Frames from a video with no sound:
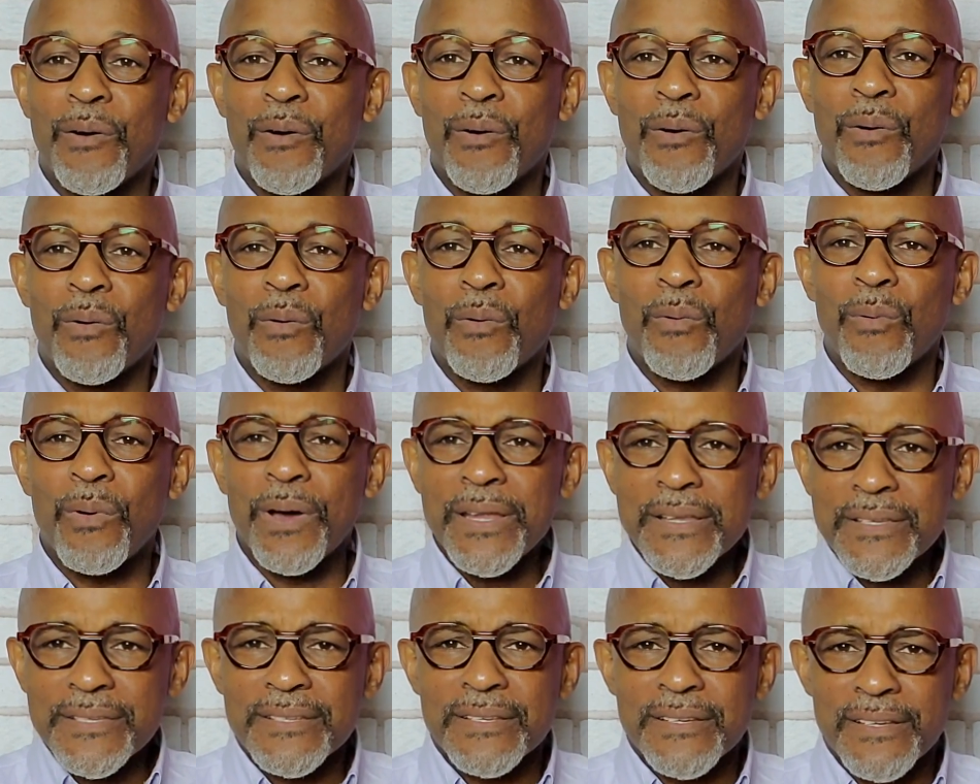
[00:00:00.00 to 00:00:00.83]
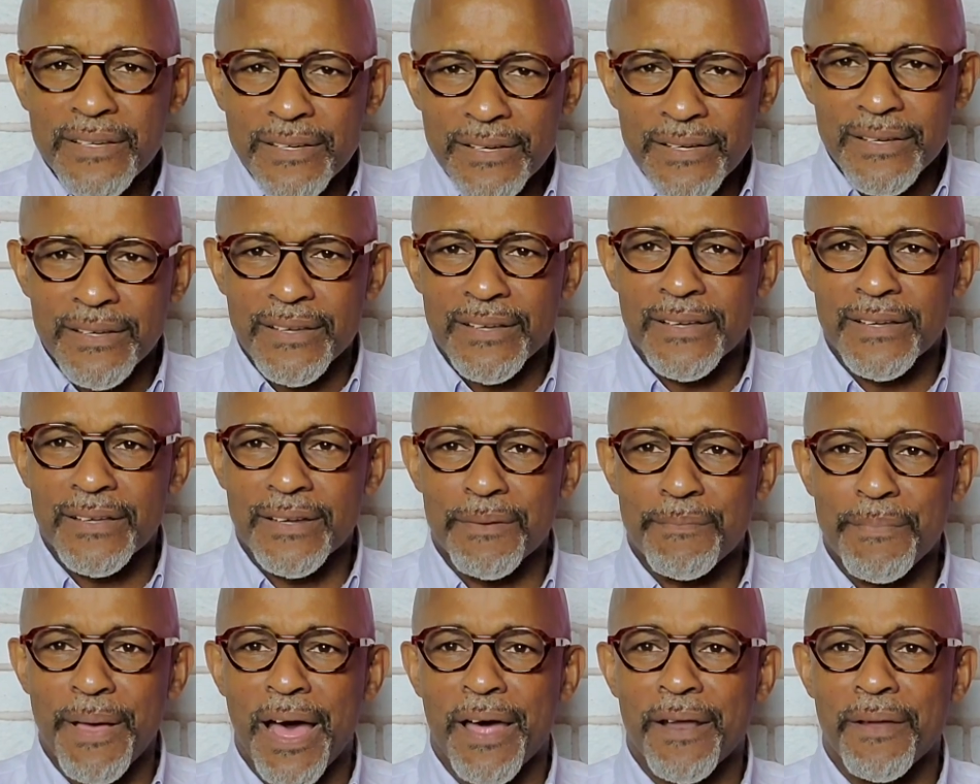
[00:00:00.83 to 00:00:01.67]
What is good
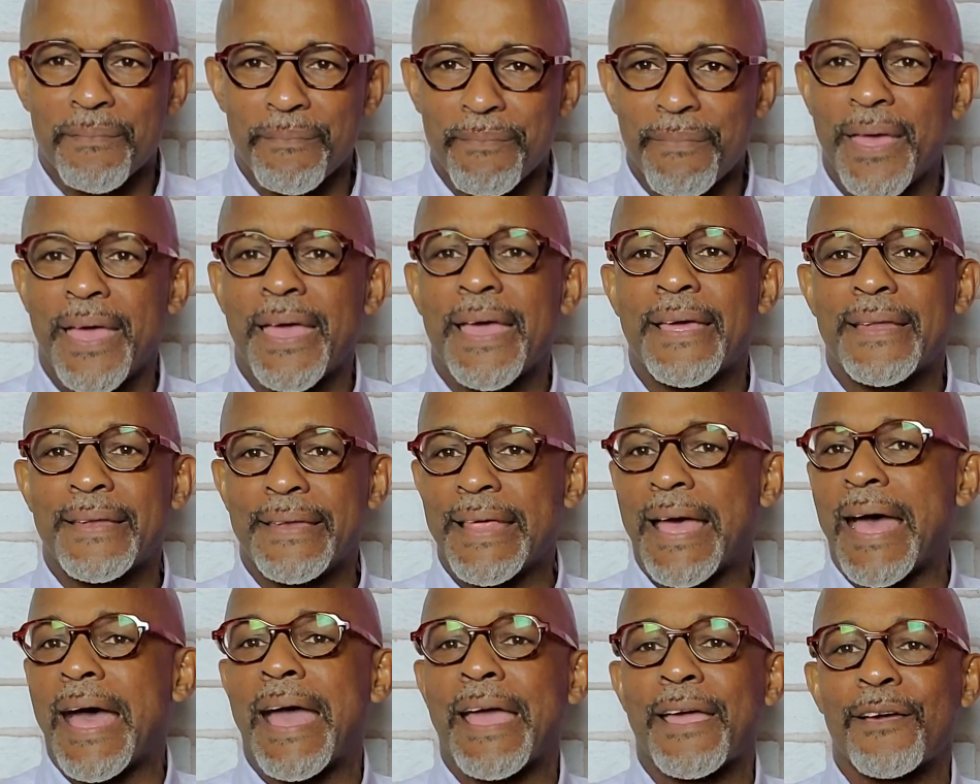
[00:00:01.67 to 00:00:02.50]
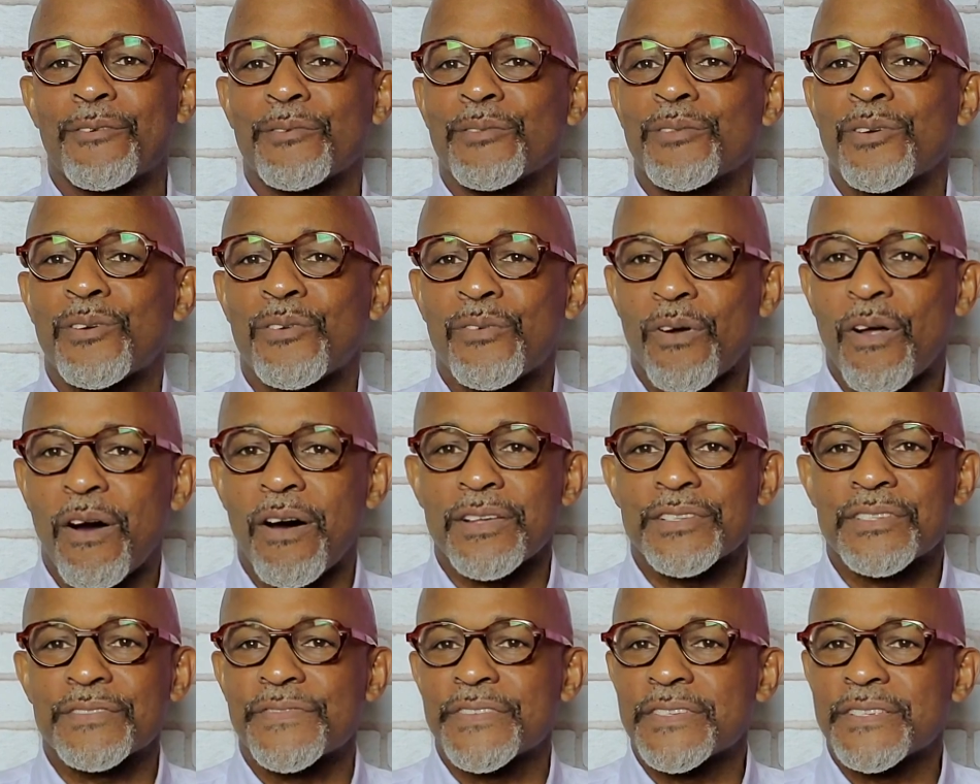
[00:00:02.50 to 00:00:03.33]
about a man dying on the
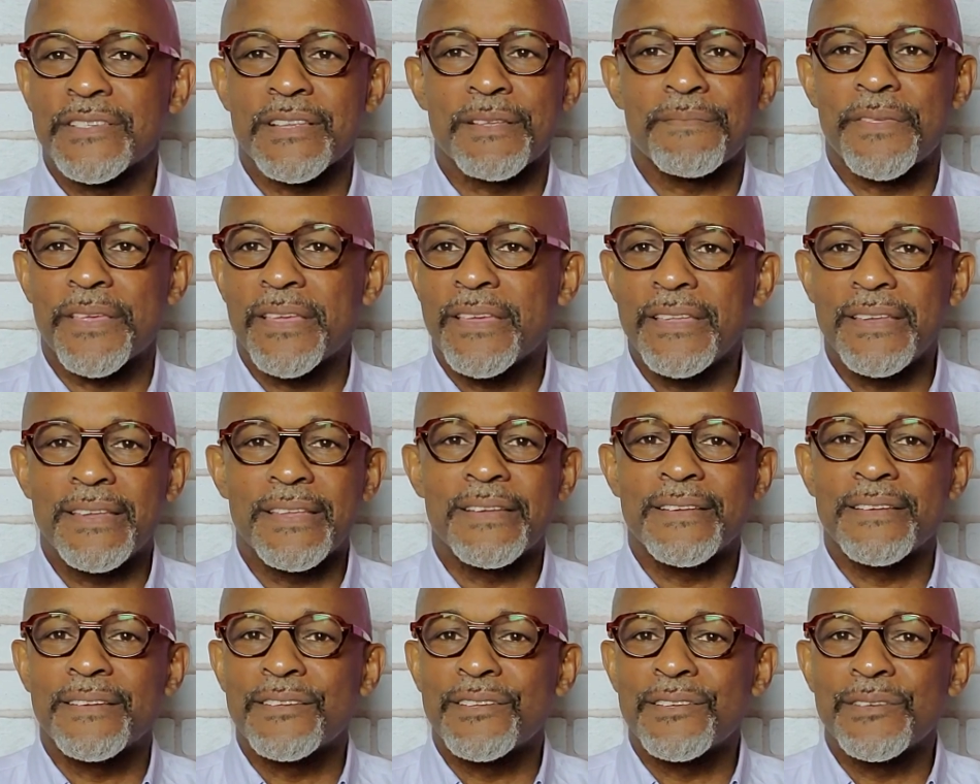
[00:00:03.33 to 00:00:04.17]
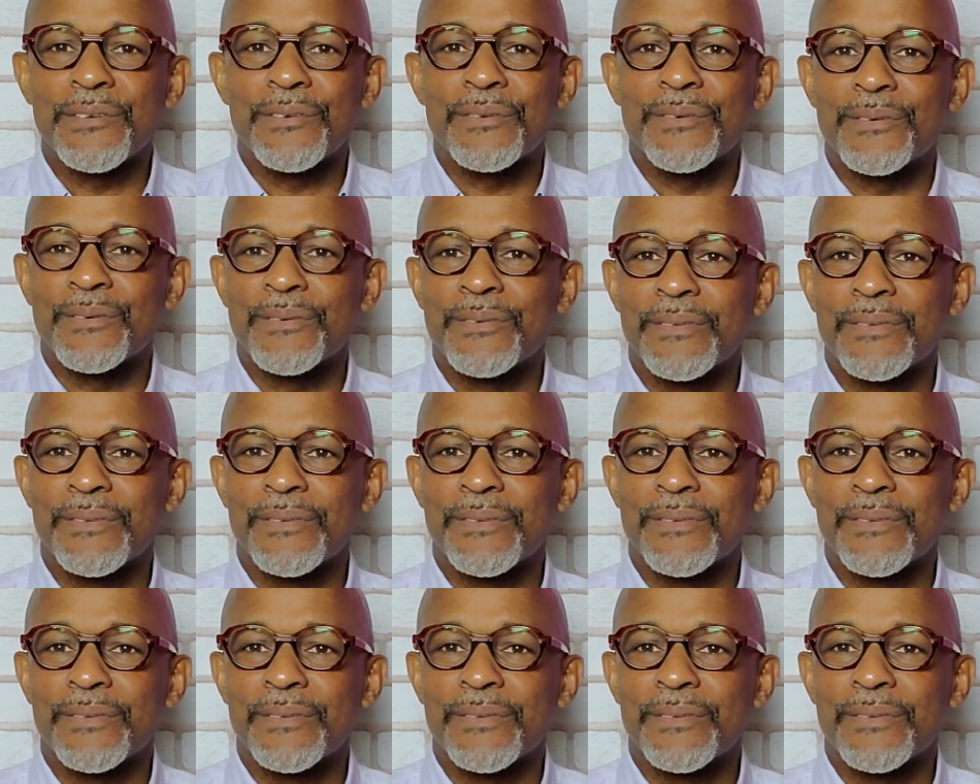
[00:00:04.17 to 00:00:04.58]
cross for something he didn't do?